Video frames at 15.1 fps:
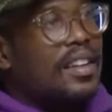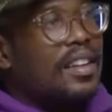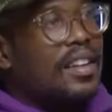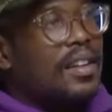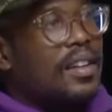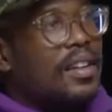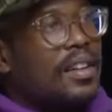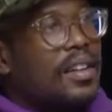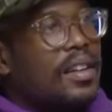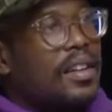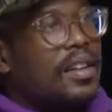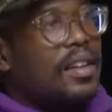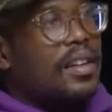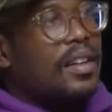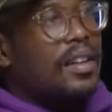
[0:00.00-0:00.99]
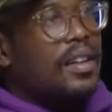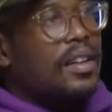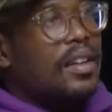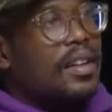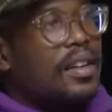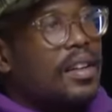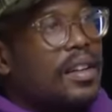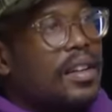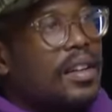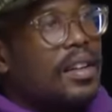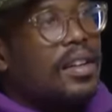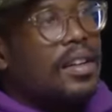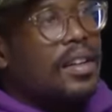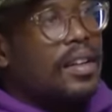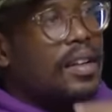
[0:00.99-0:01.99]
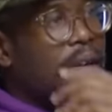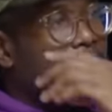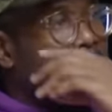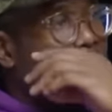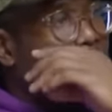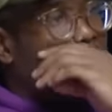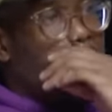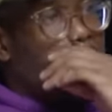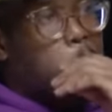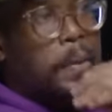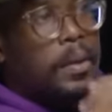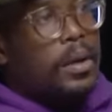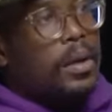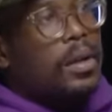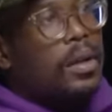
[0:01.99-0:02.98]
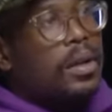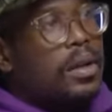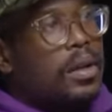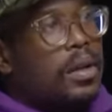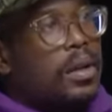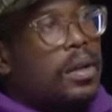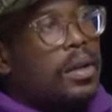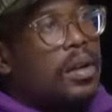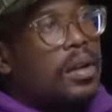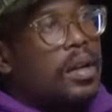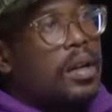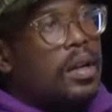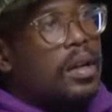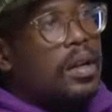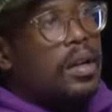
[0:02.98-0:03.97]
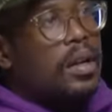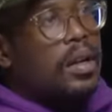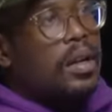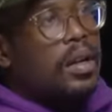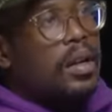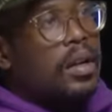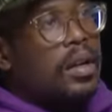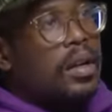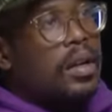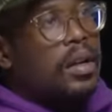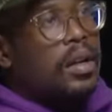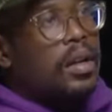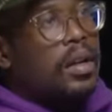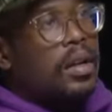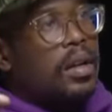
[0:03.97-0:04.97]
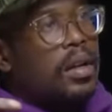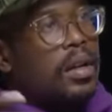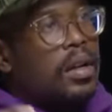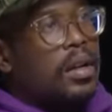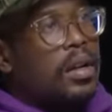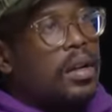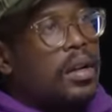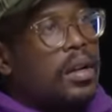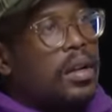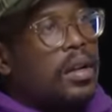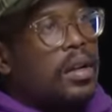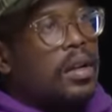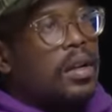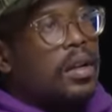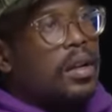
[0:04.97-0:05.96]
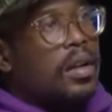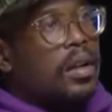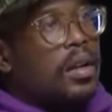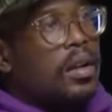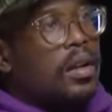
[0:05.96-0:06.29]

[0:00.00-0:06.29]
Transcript: (not speaking)